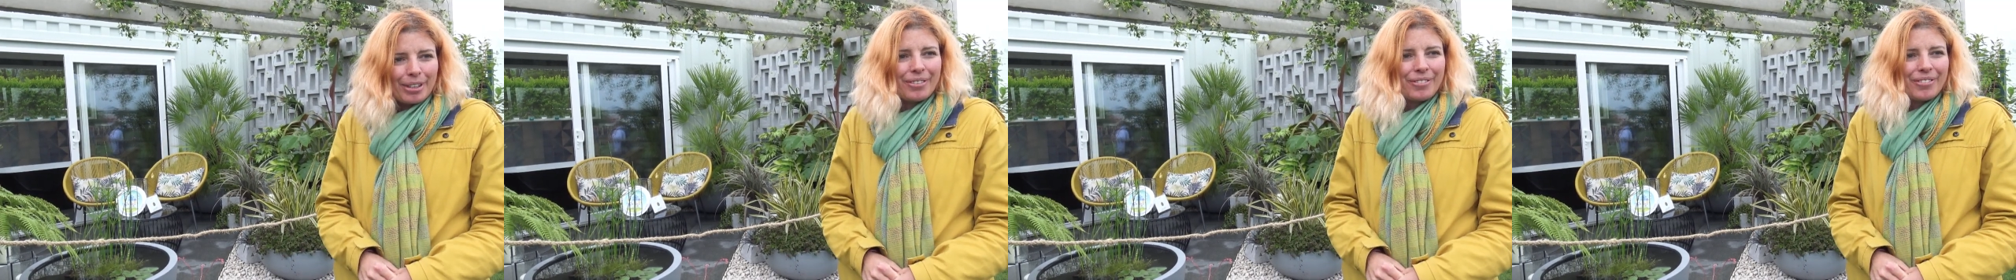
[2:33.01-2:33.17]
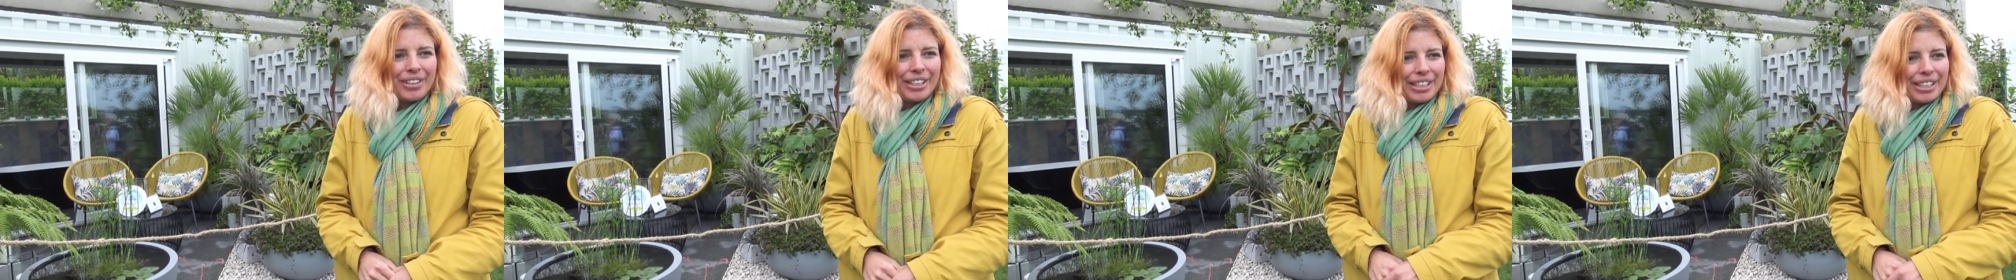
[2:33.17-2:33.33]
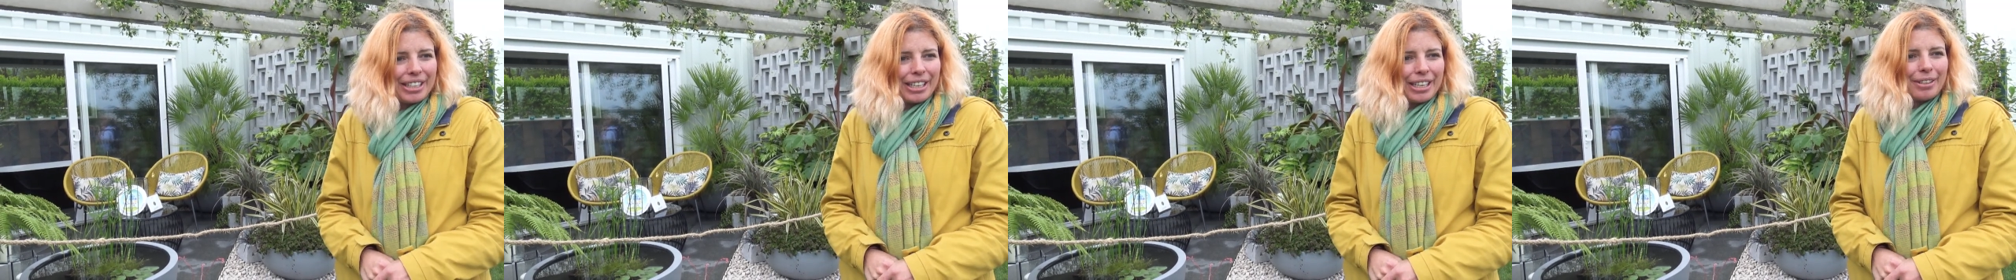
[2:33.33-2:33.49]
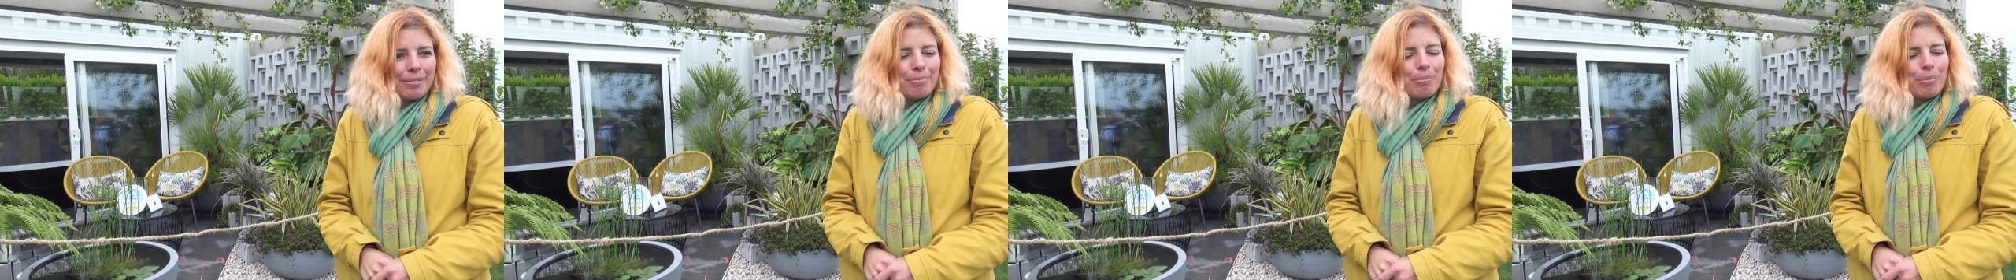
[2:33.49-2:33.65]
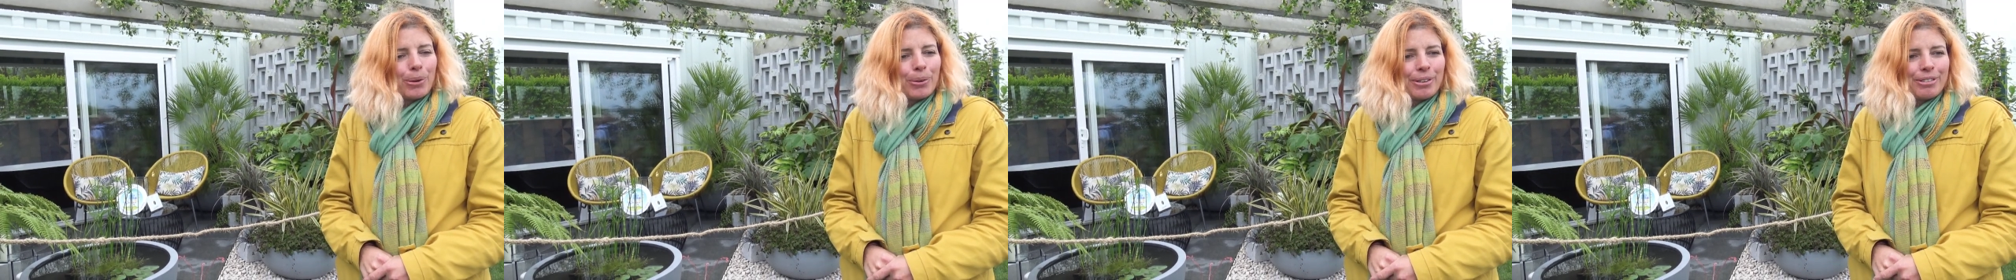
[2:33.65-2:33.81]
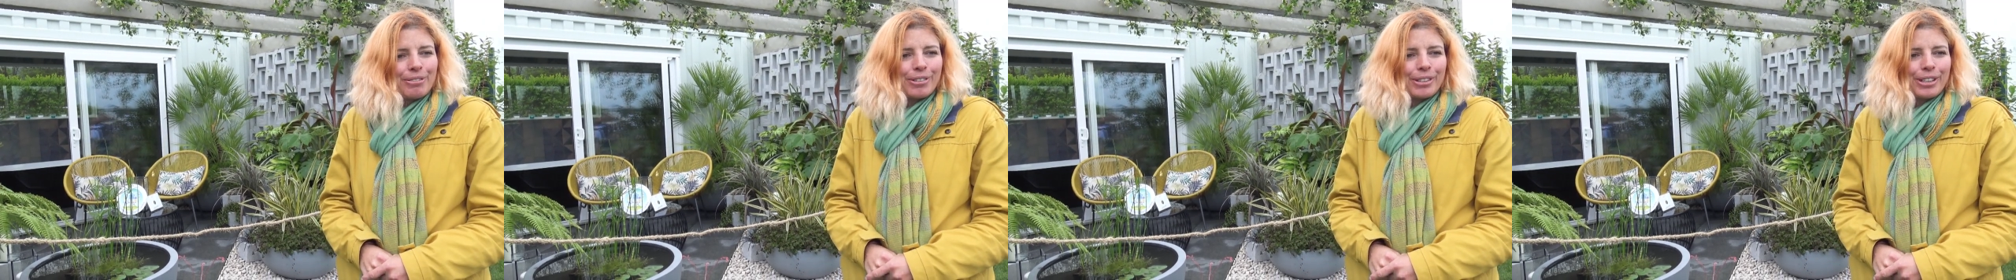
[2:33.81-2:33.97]
make it
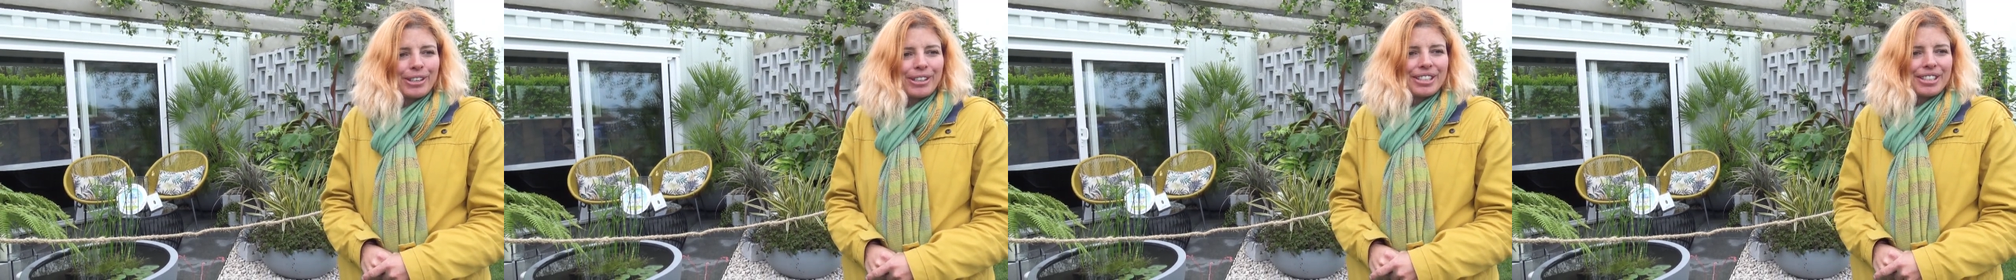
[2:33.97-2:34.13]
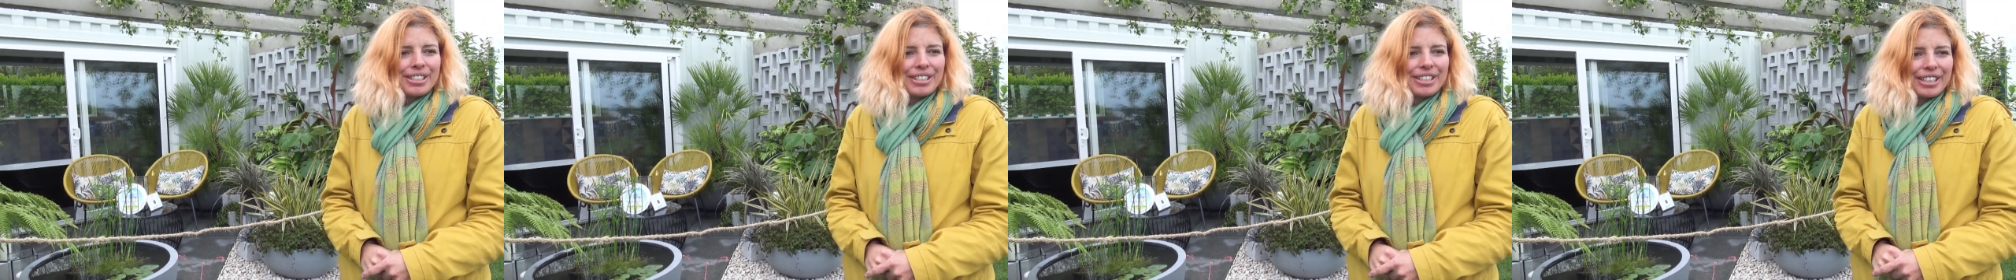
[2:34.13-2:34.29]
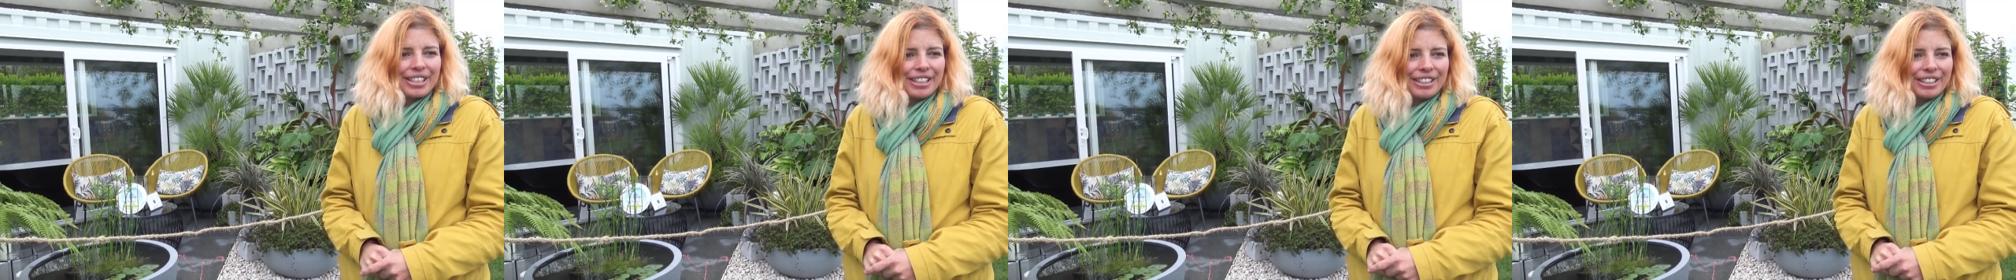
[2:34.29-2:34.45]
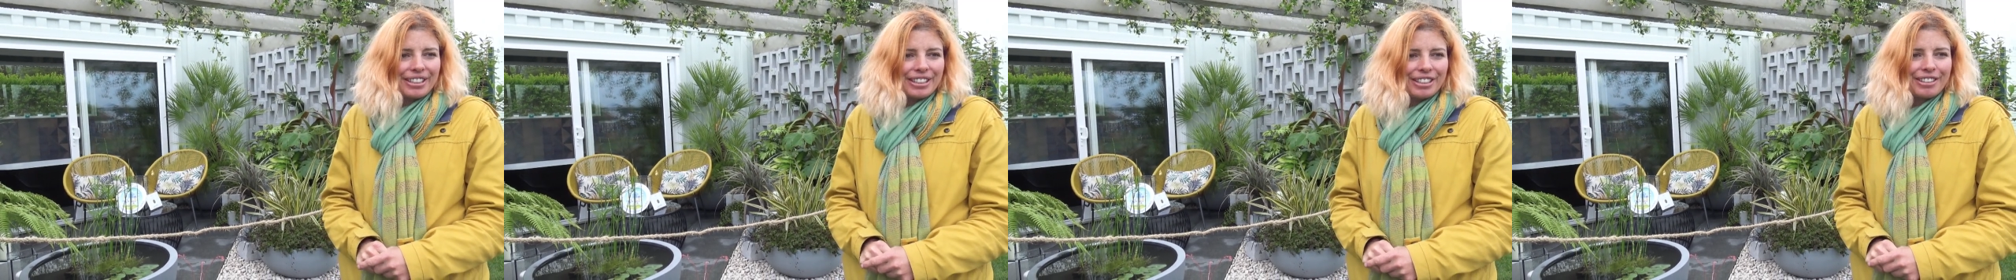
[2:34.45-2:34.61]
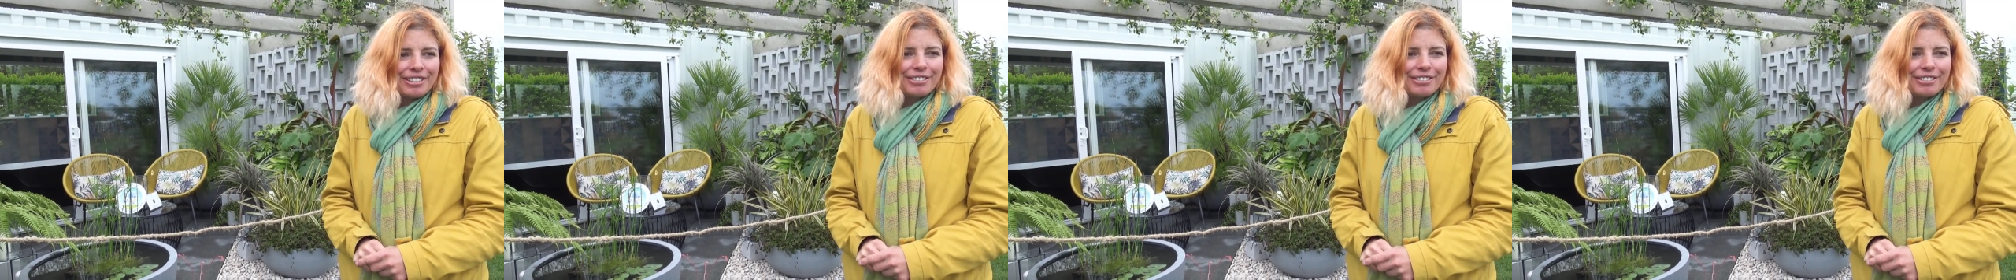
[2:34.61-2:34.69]
more inviting.